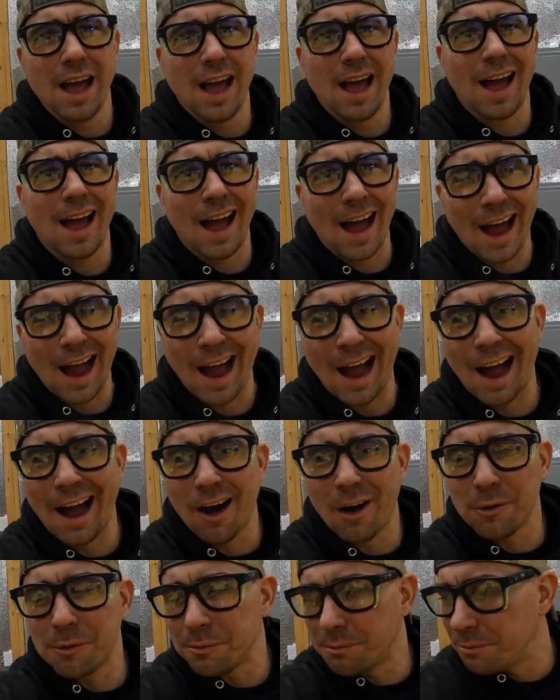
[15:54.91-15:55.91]

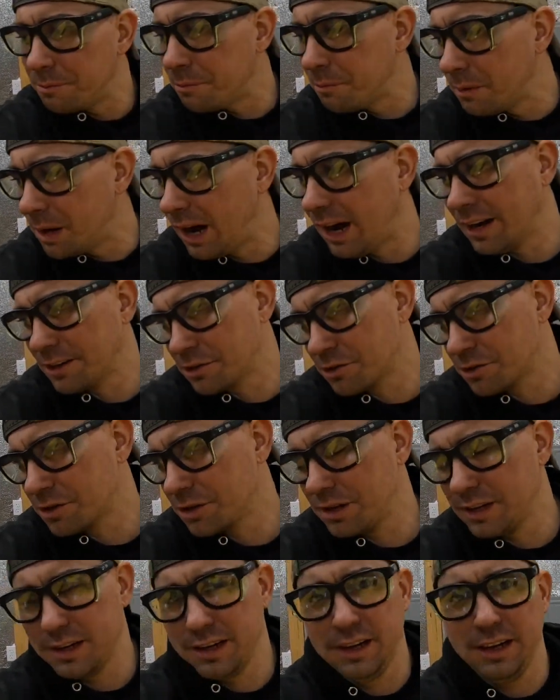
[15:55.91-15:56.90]
how
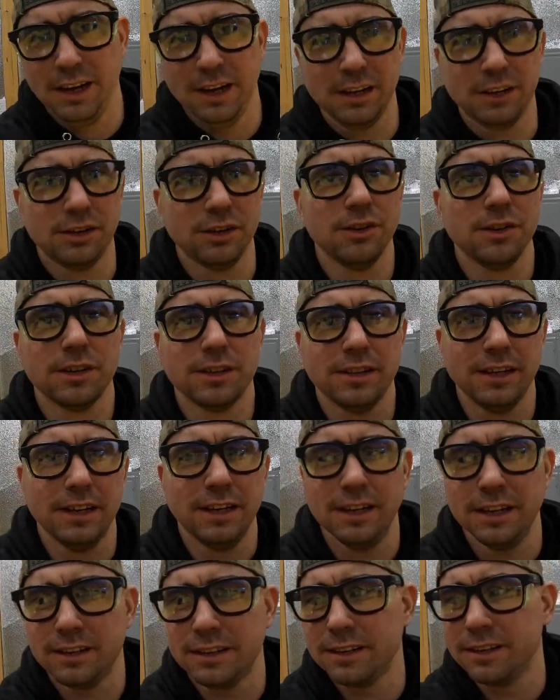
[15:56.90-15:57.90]
much it took to
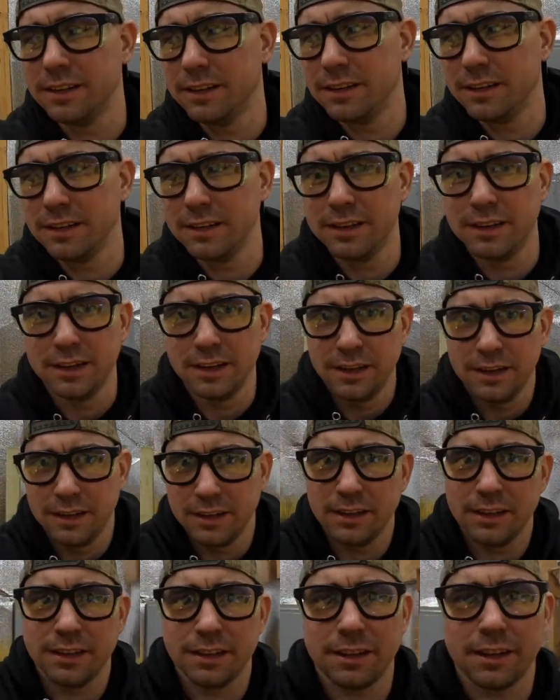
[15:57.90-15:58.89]
get
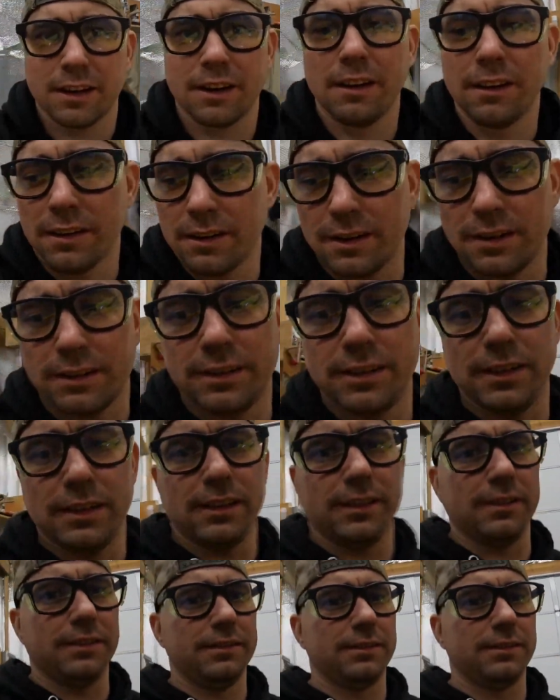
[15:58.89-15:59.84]
the car to,